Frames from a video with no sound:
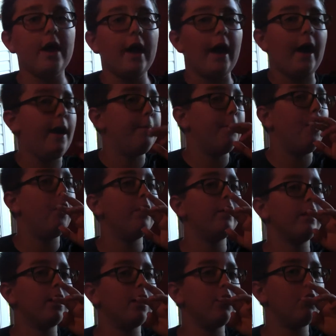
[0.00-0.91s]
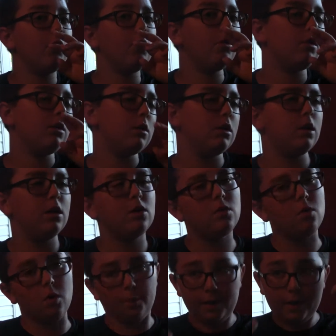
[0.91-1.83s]
I'm only going to
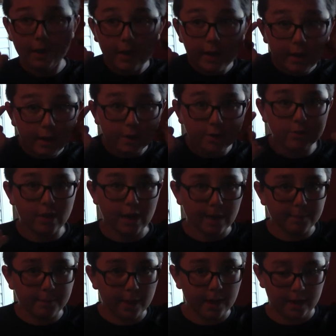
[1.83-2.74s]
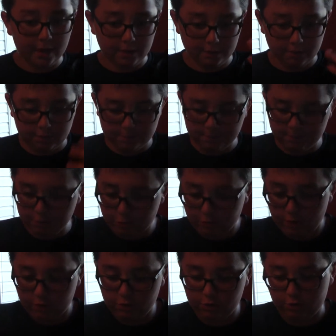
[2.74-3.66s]
do with my ears and my hands. So
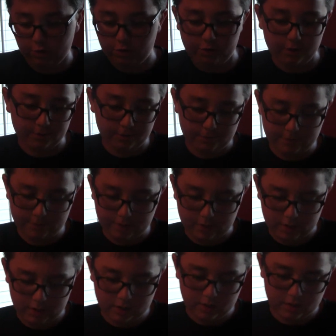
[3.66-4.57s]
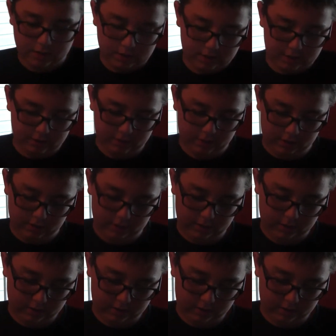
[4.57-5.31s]
let's start. Okay.